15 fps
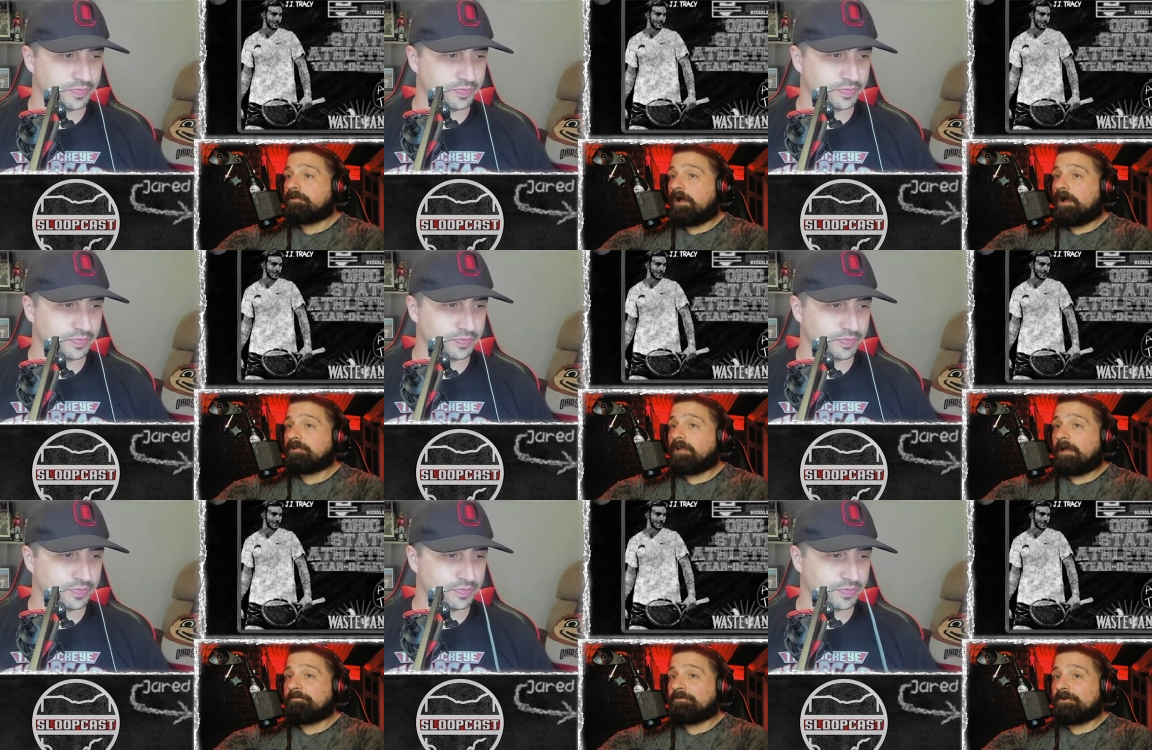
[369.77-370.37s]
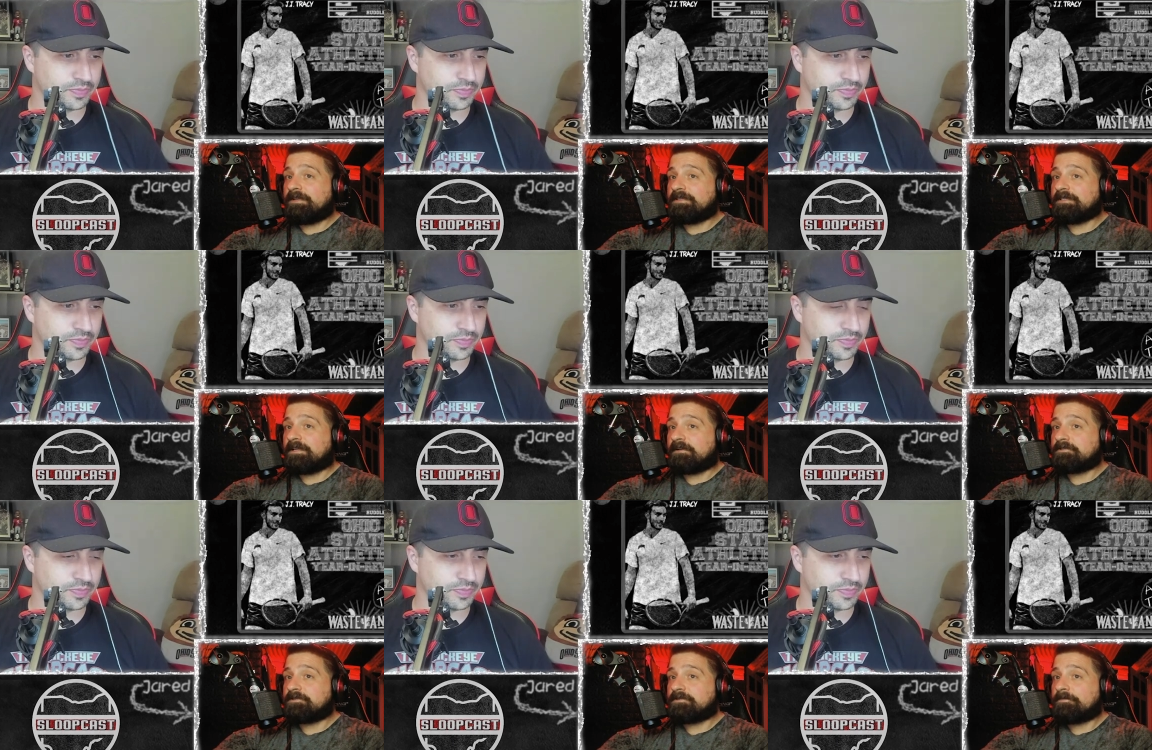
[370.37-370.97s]
Speaker 1: Top
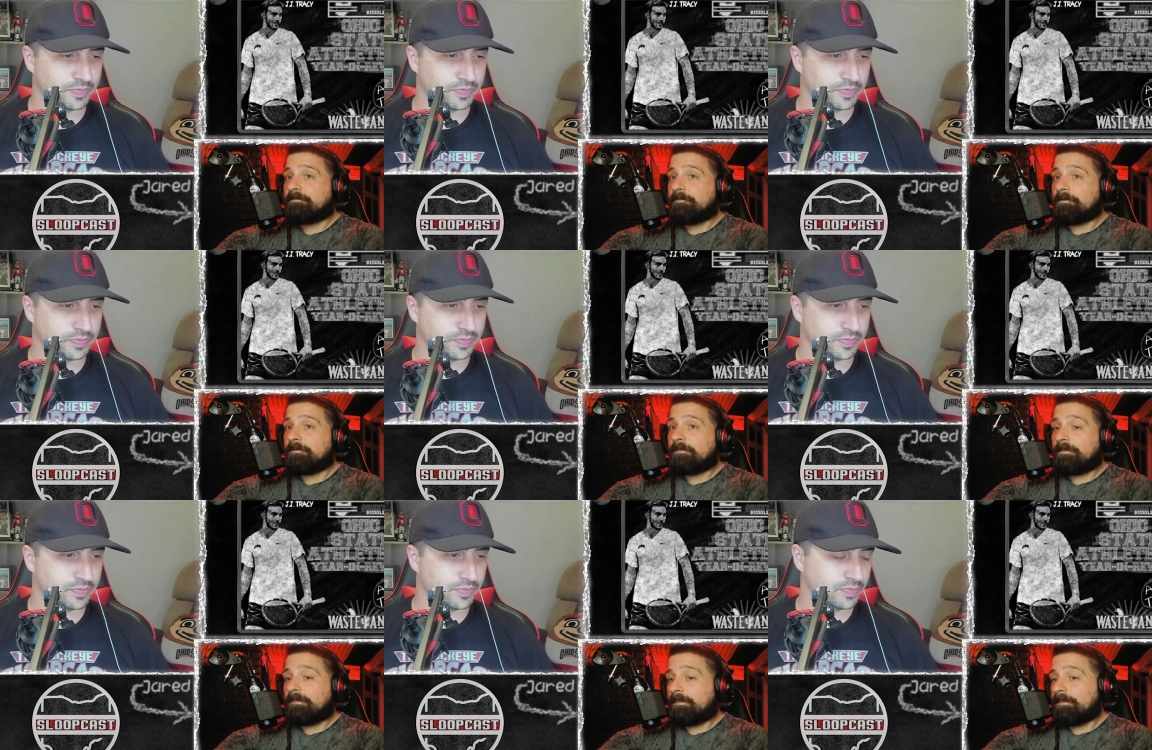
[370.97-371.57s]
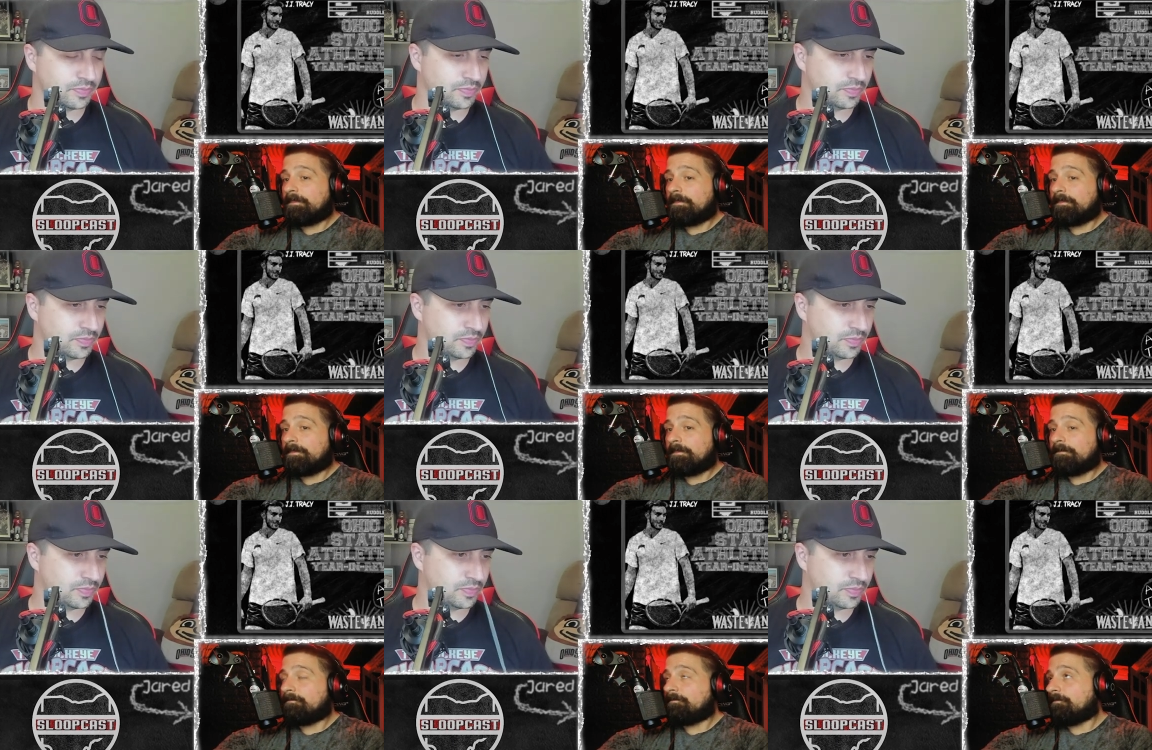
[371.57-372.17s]
36.
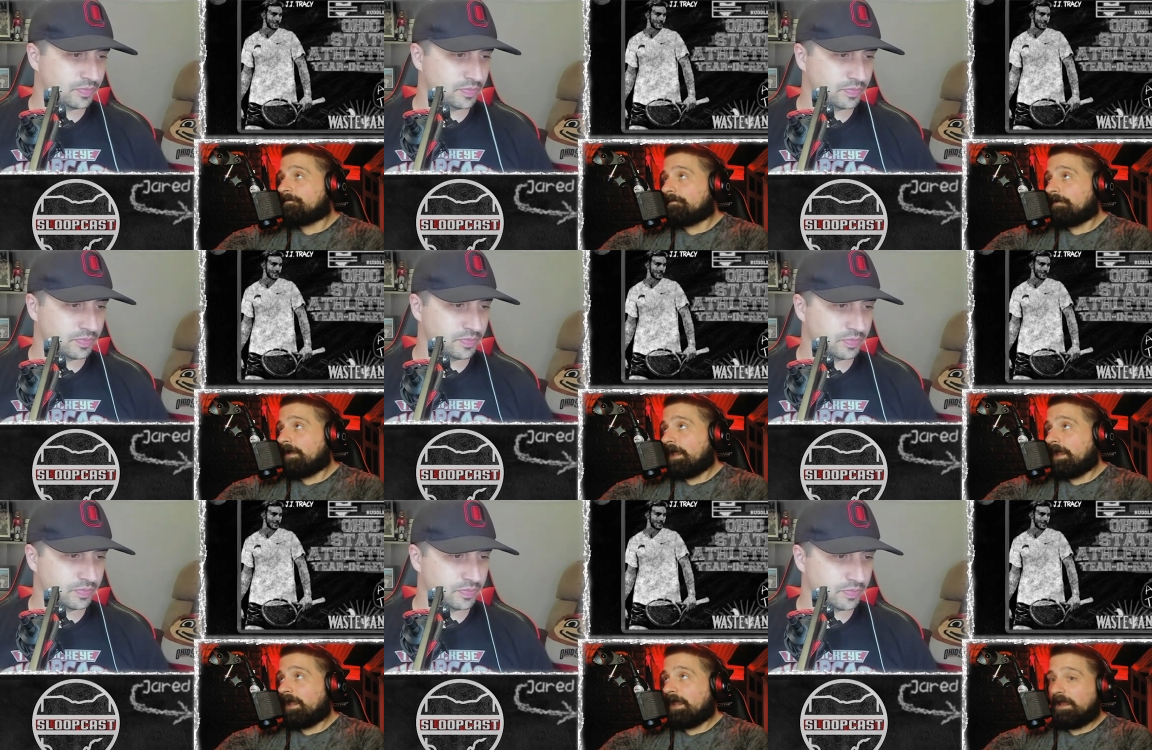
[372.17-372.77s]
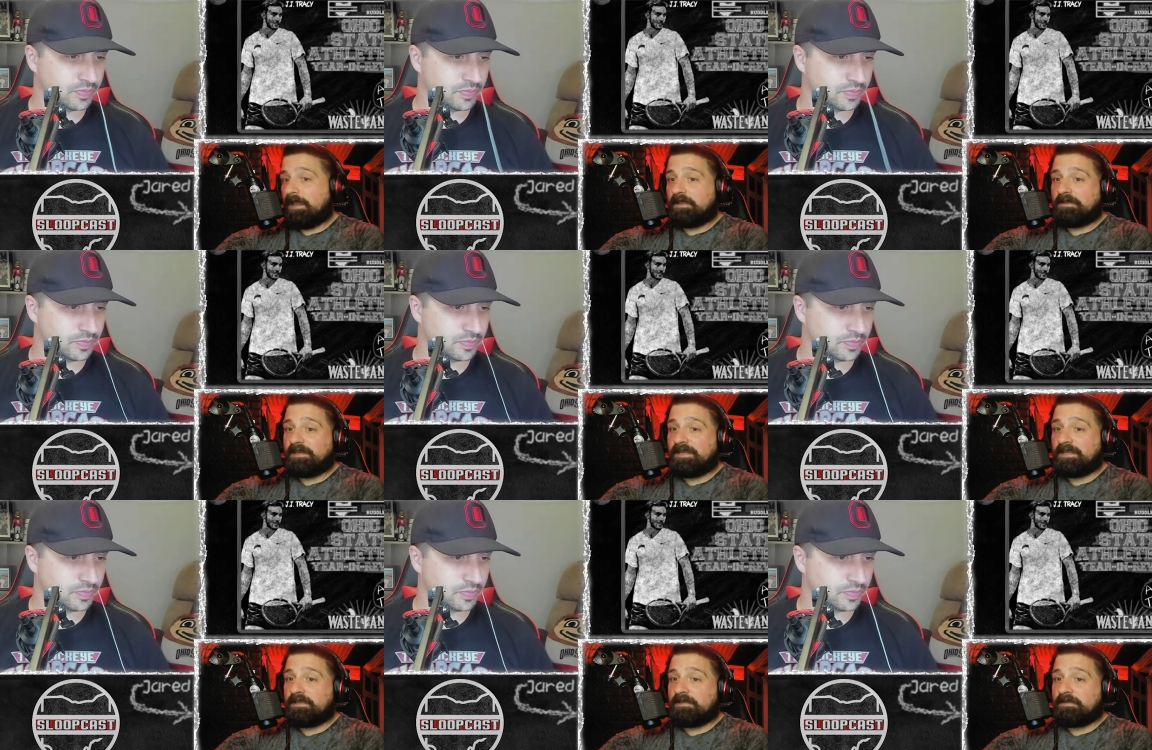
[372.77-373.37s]
And
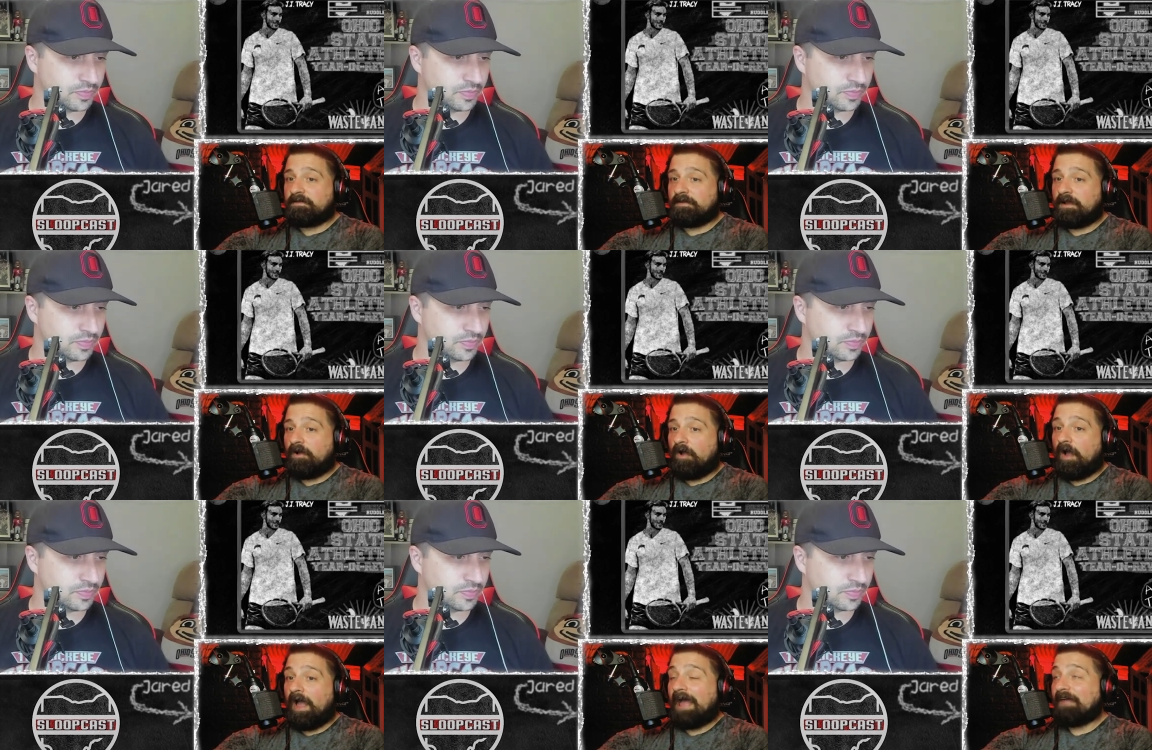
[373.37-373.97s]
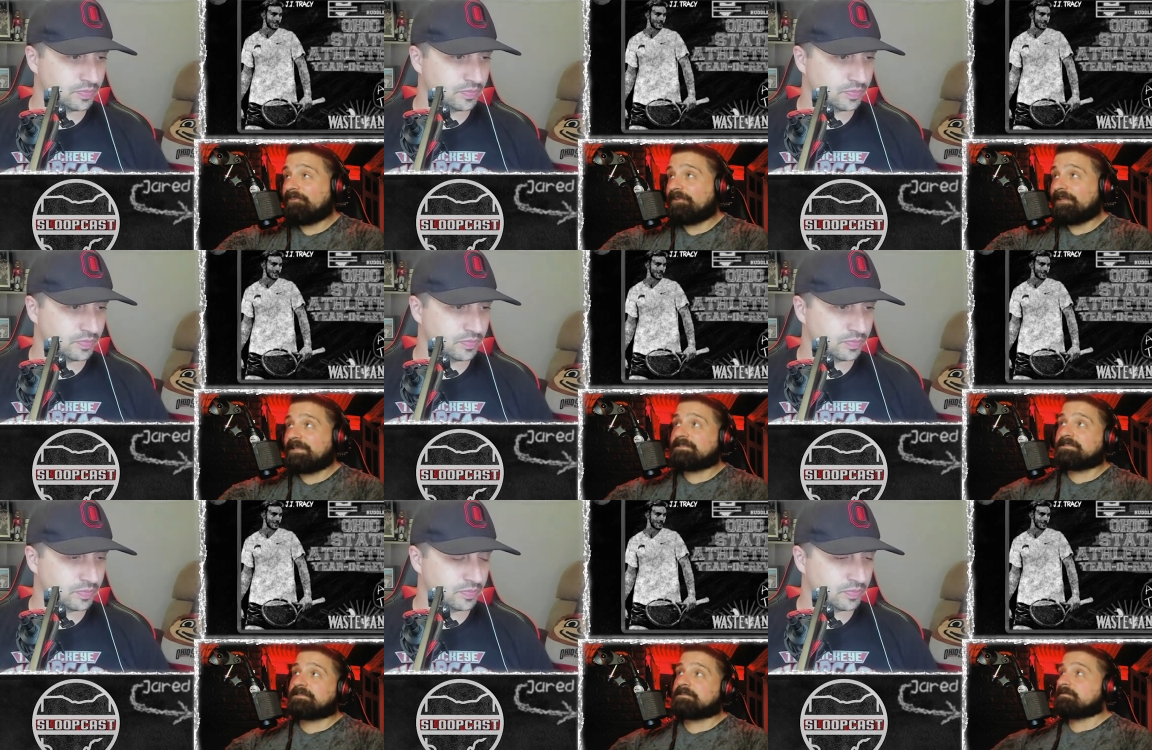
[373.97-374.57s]
he
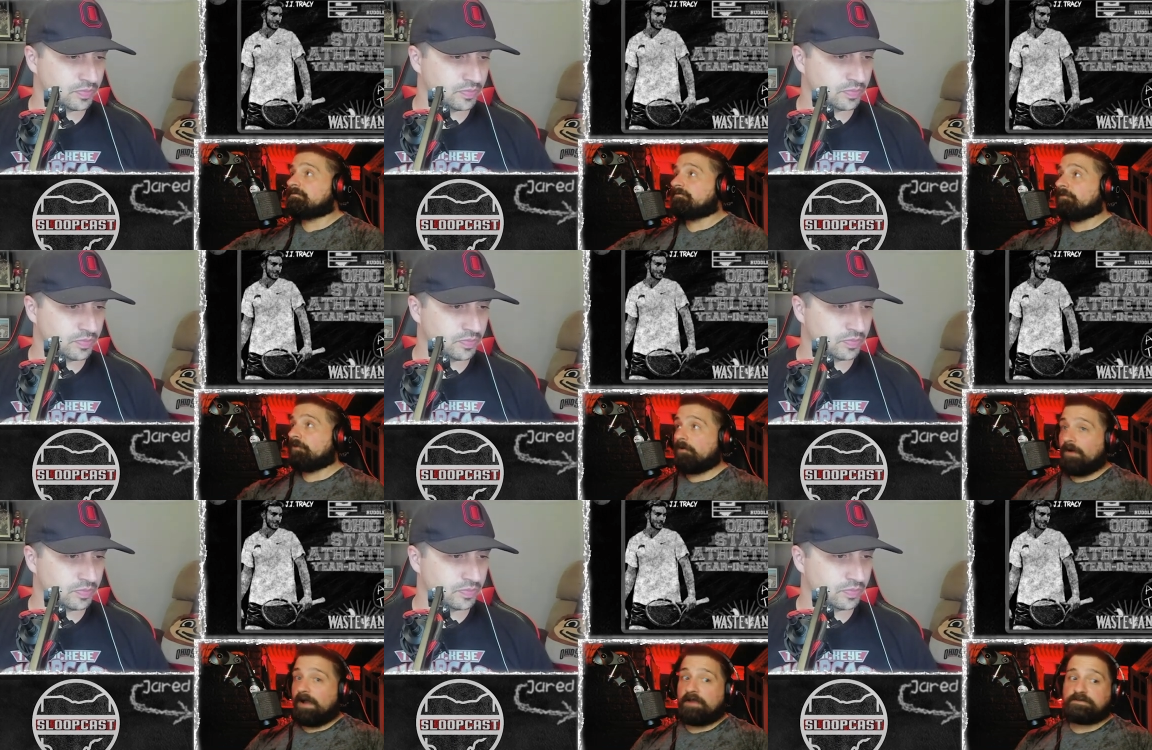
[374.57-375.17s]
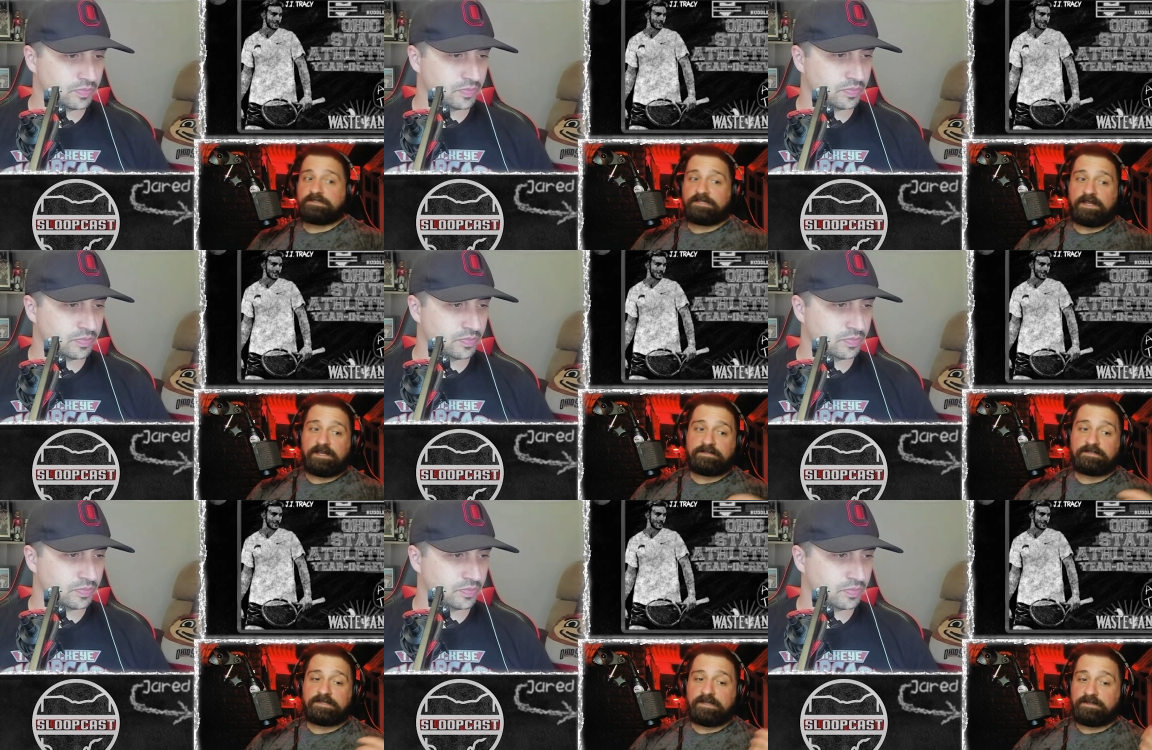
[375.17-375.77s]
athletes for Ohio
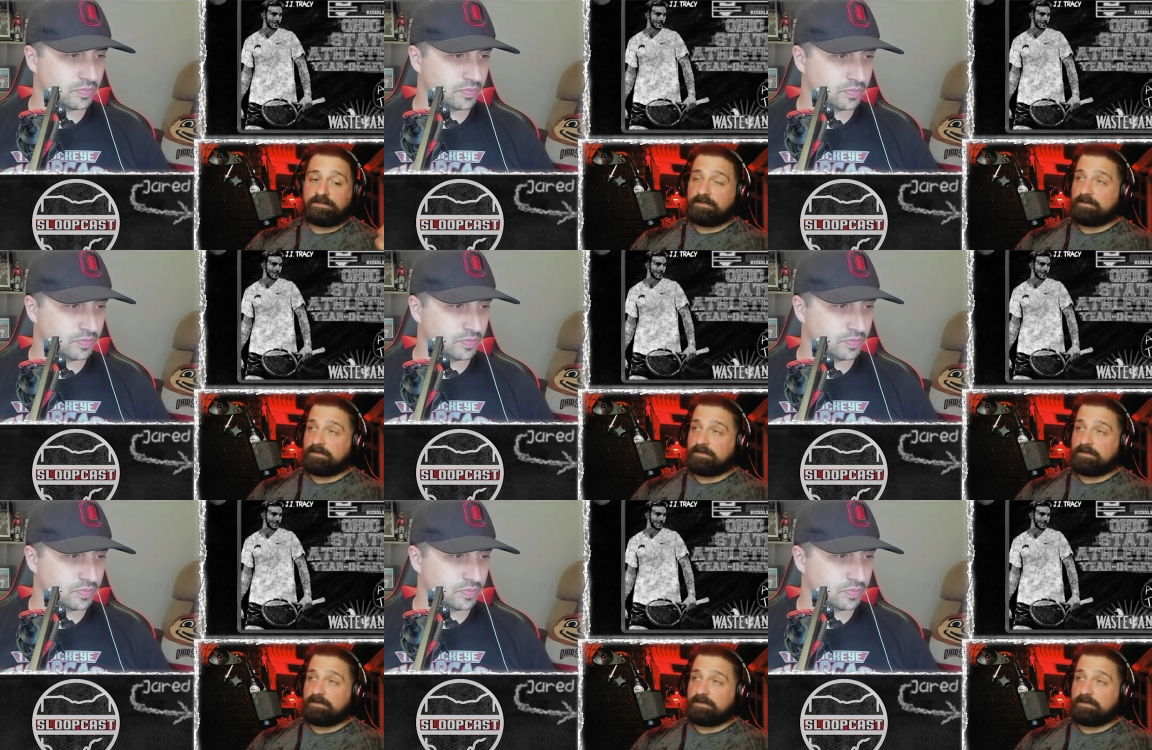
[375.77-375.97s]
State in